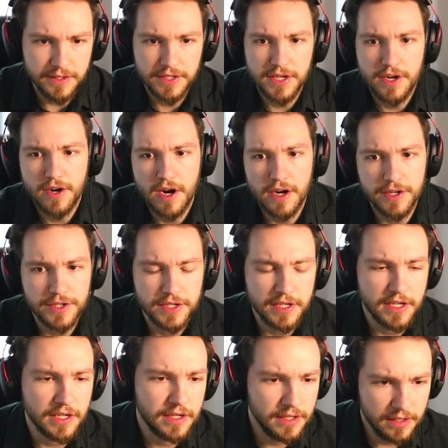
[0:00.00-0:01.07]
here I just
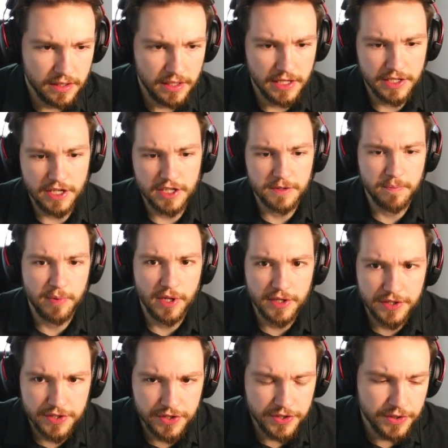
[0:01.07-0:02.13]
think it's
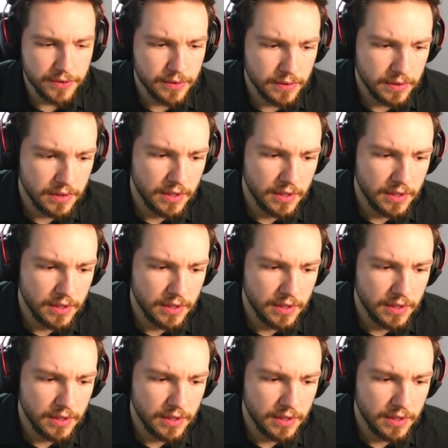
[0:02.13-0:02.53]
+2.